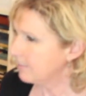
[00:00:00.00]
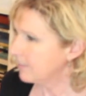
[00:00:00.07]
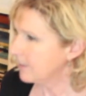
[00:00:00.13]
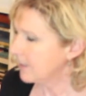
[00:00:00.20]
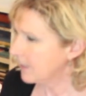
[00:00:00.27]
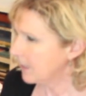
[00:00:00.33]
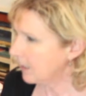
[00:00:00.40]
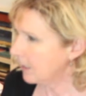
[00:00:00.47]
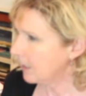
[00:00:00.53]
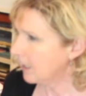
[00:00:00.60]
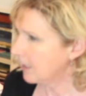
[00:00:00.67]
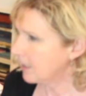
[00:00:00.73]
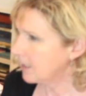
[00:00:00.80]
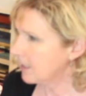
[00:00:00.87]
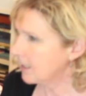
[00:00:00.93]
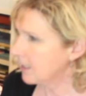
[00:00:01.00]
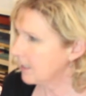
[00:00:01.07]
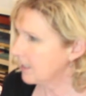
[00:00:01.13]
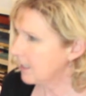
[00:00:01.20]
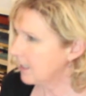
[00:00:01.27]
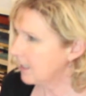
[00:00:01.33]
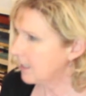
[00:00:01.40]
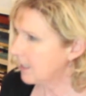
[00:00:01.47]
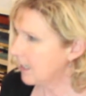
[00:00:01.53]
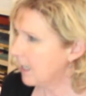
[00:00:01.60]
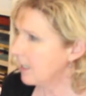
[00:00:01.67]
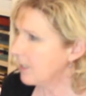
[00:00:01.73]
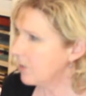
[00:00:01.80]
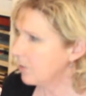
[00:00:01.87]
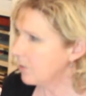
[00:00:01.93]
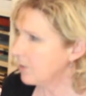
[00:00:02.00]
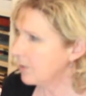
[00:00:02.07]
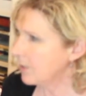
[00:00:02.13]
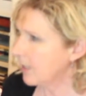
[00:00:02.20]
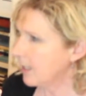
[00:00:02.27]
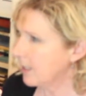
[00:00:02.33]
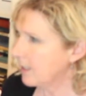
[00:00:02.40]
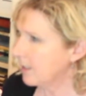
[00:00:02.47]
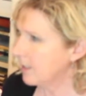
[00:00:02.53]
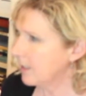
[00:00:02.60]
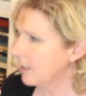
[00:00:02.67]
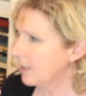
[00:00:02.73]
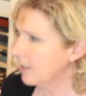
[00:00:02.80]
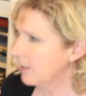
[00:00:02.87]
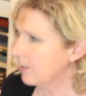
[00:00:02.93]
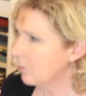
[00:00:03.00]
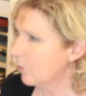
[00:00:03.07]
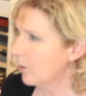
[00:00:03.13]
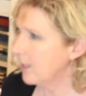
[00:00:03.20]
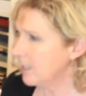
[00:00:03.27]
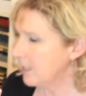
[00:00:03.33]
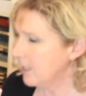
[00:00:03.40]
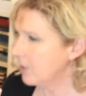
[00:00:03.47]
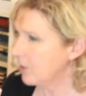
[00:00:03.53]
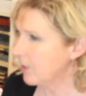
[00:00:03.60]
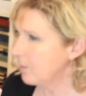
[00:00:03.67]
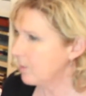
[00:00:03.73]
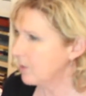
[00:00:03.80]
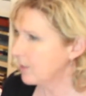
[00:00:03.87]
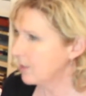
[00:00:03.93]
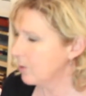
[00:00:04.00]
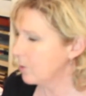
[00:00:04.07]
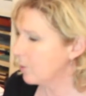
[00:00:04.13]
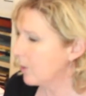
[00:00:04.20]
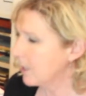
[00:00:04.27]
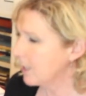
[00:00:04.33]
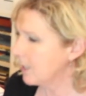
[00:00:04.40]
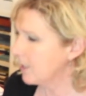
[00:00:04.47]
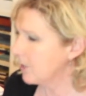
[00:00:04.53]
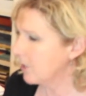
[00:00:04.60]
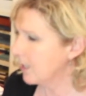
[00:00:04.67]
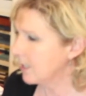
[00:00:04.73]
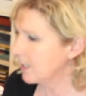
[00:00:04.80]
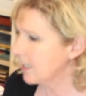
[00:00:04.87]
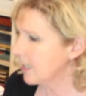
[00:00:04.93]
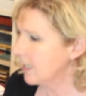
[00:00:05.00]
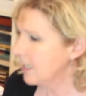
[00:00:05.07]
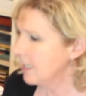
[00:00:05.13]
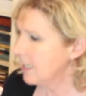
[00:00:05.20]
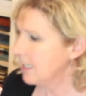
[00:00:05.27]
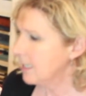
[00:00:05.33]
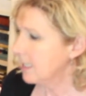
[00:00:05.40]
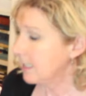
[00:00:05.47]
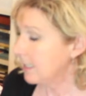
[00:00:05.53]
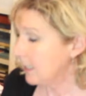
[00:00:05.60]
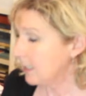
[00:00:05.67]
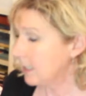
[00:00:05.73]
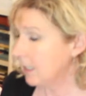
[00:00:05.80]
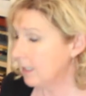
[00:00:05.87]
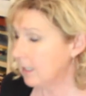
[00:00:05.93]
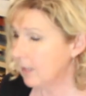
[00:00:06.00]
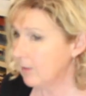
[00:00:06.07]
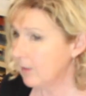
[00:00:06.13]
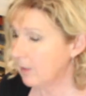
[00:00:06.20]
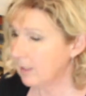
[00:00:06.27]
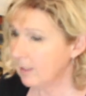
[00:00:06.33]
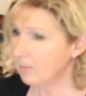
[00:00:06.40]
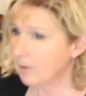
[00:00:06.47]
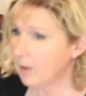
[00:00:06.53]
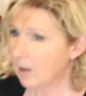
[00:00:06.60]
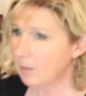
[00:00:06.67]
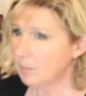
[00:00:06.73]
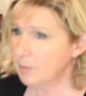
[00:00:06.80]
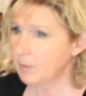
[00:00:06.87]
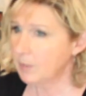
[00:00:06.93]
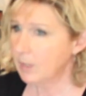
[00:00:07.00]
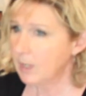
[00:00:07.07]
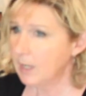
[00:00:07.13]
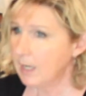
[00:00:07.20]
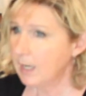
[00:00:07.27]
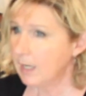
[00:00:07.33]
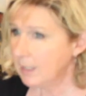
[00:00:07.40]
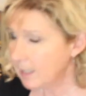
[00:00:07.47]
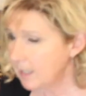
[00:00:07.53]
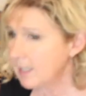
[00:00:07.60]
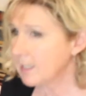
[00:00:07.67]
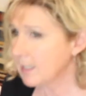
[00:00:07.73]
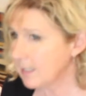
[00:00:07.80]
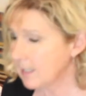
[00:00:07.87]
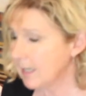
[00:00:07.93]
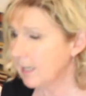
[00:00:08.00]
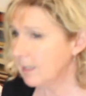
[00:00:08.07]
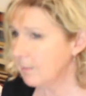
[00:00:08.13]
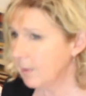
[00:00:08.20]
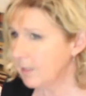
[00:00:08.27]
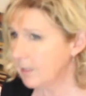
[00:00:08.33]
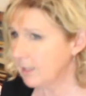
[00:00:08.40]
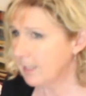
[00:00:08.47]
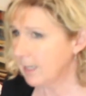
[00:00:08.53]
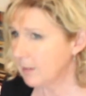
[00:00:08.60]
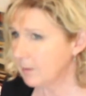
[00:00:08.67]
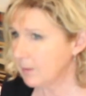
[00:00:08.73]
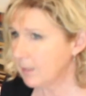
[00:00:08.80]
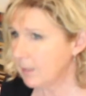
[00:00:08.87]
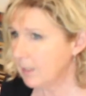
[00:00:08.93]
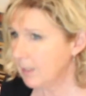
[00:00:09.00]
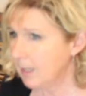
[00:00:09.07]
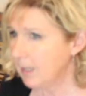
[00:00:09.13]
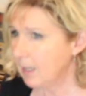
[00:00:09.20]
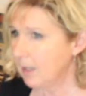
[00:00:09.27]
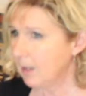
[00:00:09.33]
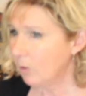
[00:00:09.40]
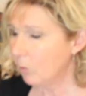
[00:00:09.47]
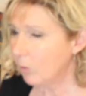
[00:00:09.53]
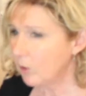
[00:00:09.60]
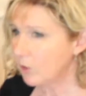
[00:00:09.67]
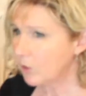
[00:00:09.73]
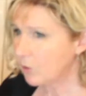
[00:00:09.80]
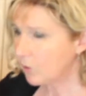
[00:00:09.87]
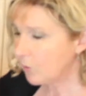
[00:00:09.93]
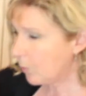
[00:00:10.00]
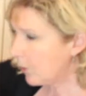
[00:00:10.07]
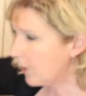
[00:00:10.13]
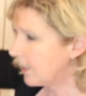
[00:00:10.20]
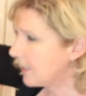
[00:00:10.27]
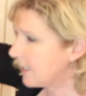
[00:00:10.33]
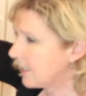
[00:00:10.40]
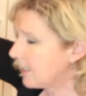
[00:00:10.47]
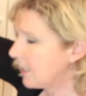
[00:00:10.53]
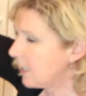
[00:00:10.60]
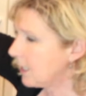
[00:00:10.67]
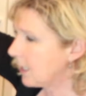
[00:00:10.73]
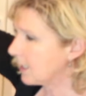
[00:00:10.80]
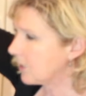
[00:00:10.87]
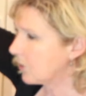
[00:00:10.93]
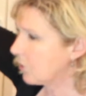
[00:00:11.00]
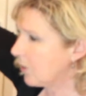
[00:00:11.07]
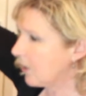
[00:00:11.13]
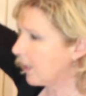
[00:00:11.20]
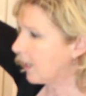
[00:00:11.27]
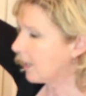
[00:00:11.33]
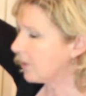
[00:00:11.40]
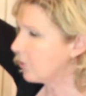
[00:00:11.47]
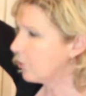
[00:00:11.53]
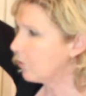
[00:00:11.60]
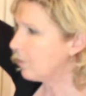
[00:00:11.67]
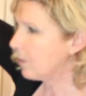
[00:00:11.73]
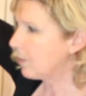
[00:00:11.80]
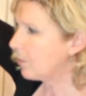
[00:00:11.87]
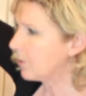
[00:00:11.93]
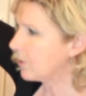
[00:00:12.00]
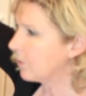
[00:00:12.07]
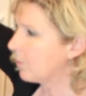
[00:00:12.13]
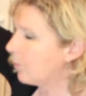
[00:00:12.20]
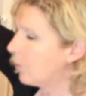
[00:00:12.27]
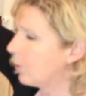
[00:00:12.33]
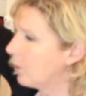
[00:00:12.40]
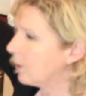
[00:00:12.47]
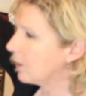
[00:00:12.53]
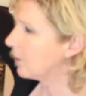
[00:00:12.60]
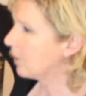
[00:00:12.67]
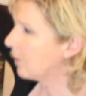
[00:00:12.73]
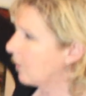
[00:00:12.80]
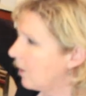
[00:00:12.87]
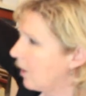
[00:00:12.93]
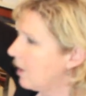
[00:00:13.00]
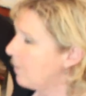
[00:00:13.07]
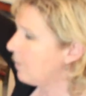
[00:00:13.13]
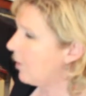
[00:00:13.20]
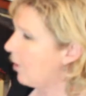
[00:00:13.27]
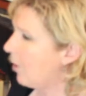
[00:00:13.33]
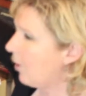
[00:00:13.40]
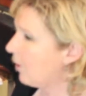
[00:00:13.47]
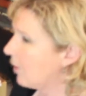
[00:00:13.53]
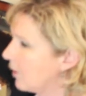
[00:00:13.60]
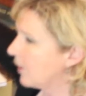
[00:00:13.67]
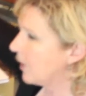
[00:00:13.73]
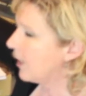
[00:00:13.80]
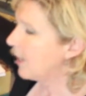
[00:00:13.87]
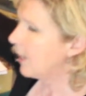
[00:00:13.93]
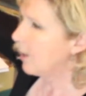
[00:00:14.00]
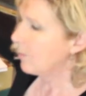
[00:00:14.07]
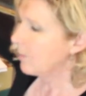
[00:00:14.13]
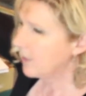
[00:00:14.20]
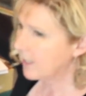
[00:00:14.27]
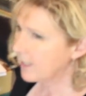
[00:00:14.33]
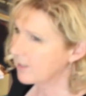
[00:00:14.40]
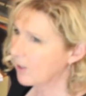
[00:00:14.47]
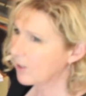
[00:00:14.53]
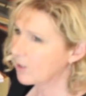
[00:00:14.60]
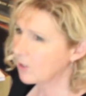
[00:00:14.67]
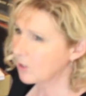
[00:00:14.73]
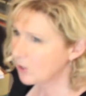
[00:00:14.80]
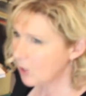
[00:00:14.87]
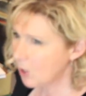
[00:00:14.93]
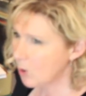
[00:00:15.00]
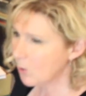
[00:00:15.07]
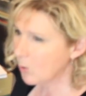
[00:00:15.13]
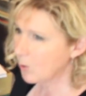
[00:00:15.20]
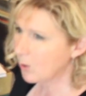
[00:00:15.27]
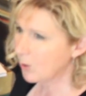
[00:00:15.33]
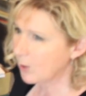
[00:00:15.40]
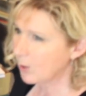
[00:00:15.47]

Silk gut I use at where I teach, the music school where I teach has silk gut on their lever harps, and it is a slightly better sound. When you're putting a silk gut string on, do remember to pull it up hard because they're so